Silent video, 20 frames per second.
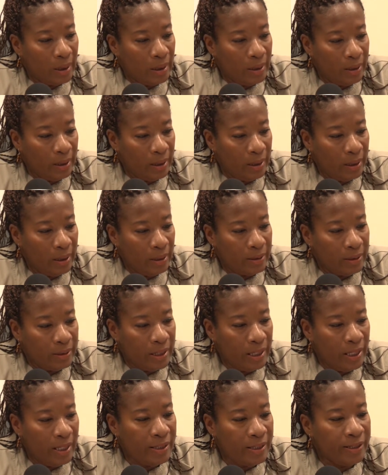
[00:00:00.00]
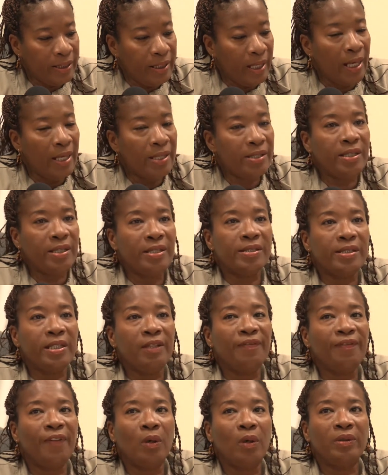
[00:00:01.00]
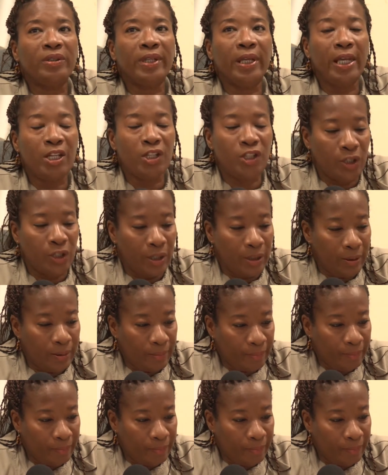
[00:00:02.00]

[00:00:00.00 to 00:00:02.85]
The TCICC Foundation